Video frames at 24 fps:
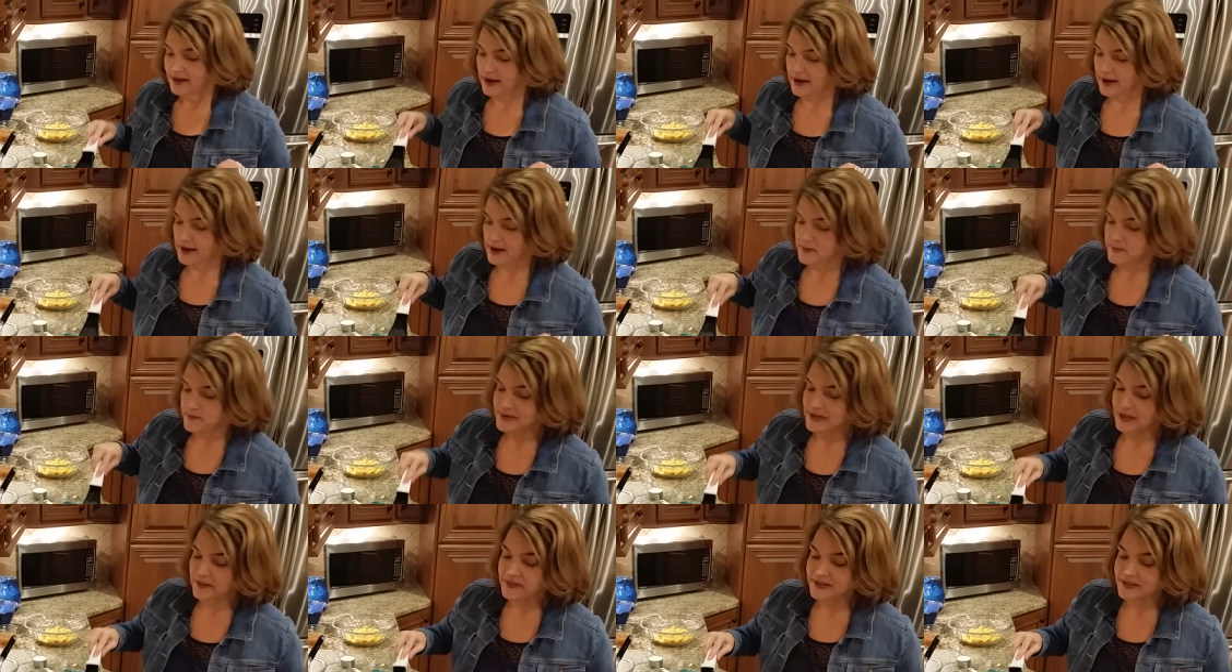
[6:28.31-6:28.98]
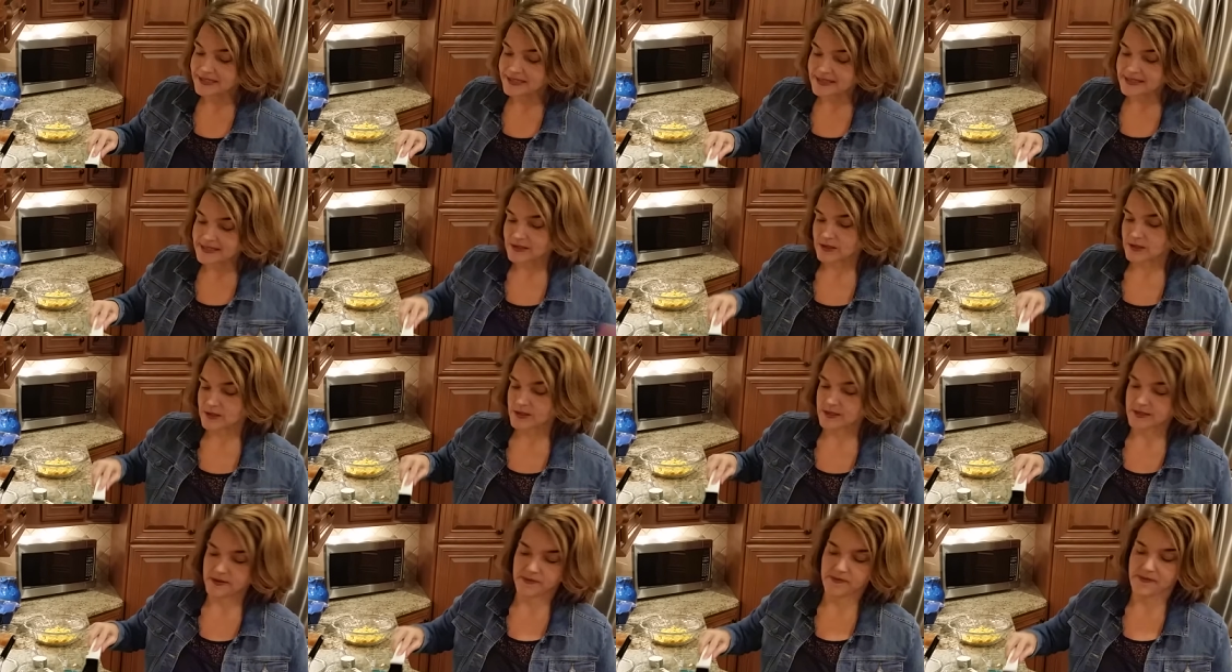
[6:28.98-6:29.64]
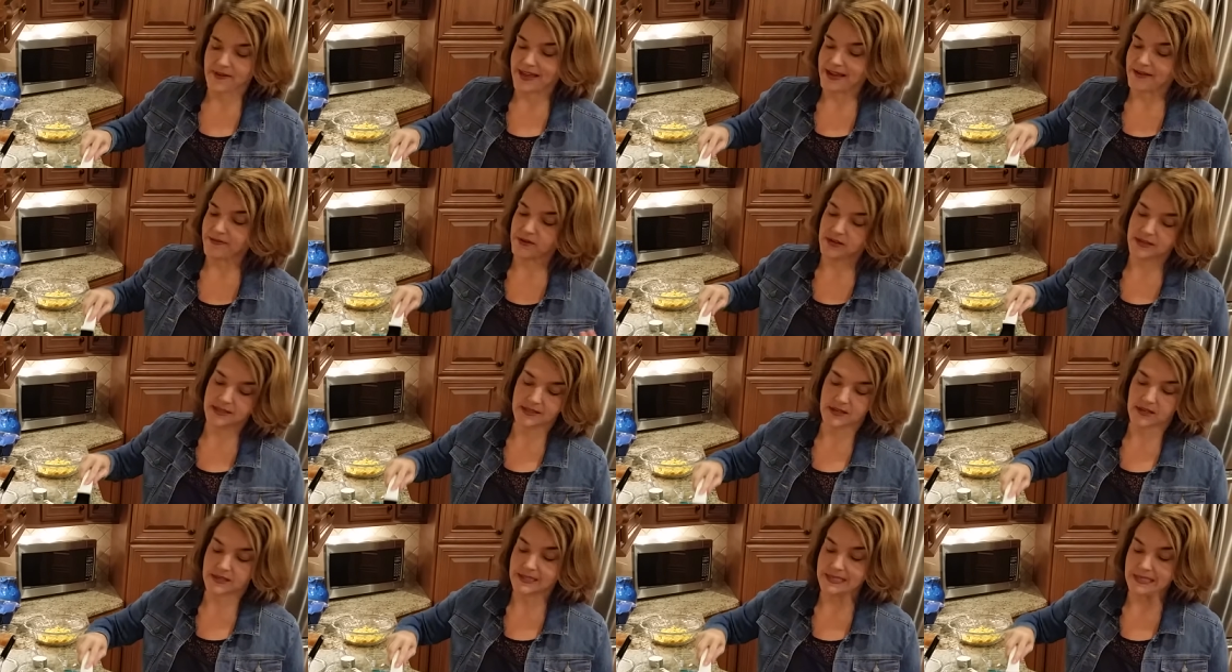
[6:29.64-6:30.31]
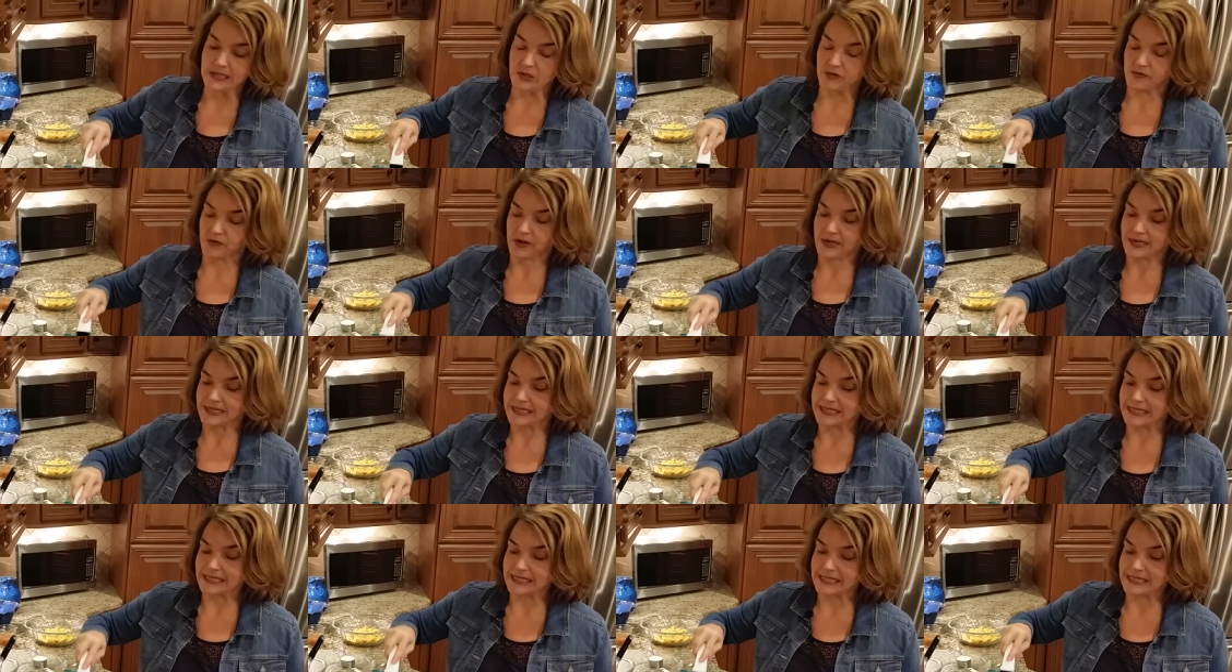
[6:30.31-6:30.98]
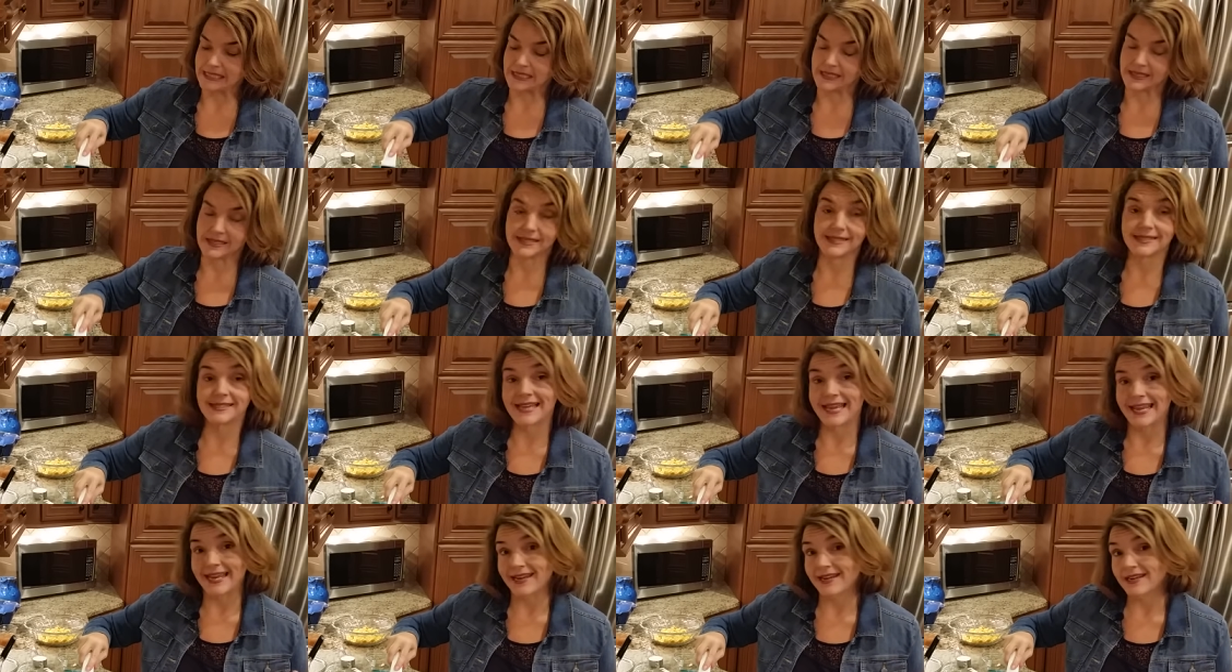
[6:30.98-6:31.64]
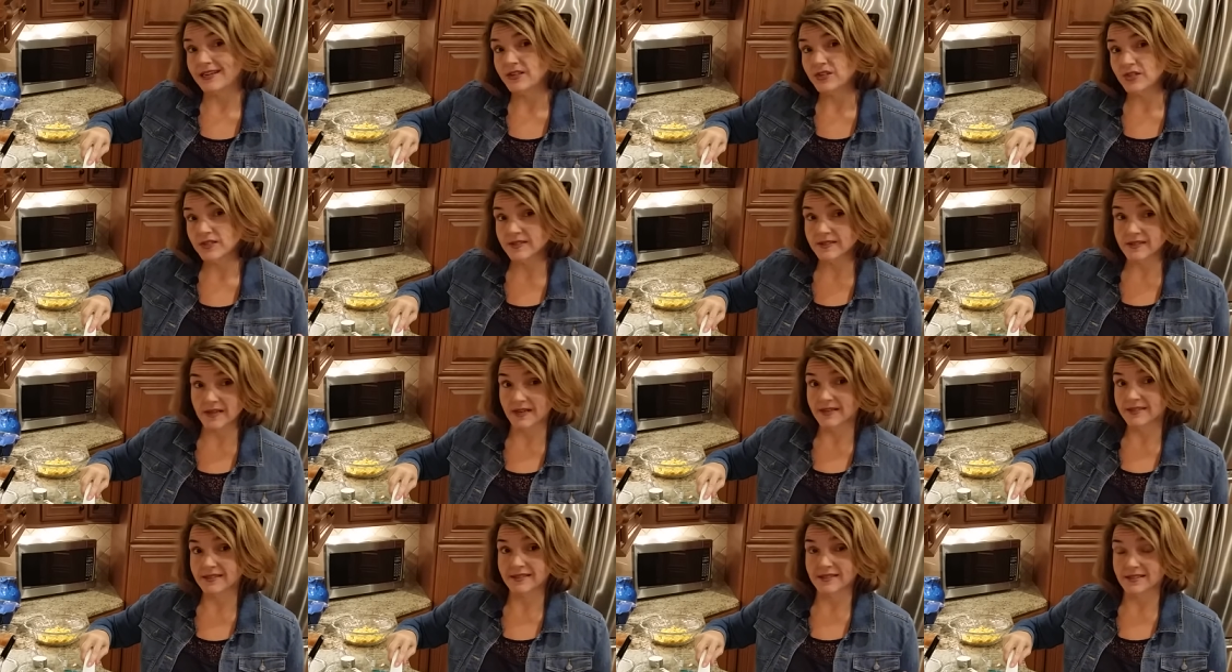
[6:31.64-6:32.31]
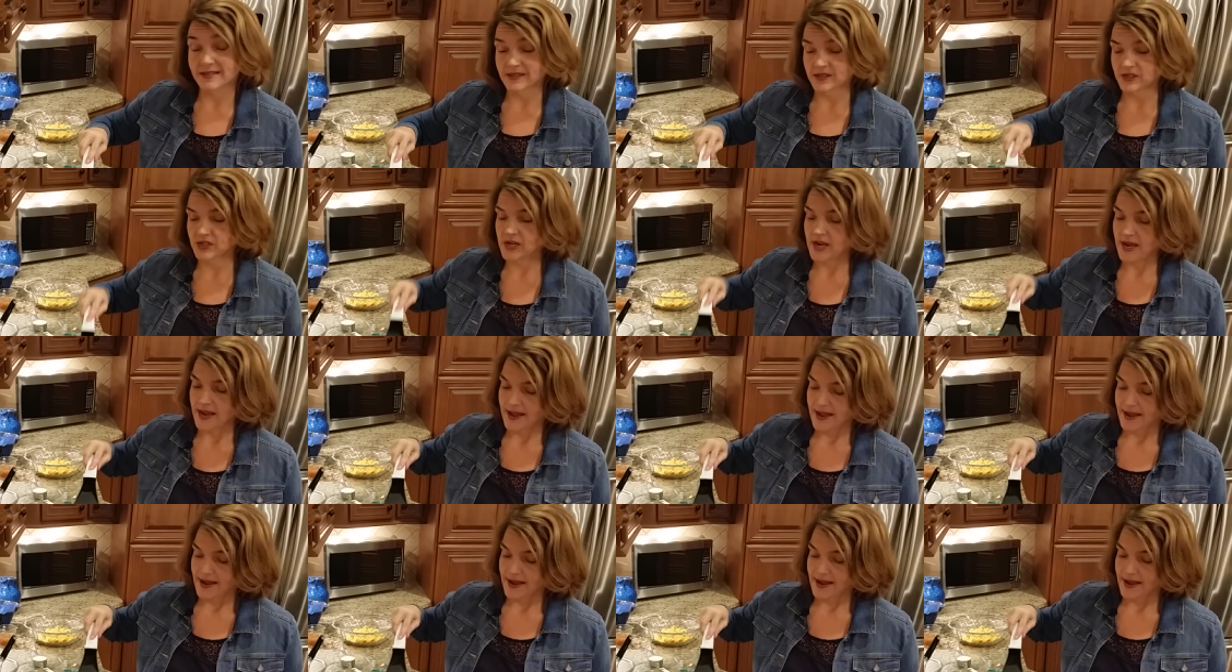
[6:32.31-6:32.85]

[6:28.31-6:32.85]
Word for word: Um, now this is just a favorite sausage for us. It's a sage sausage,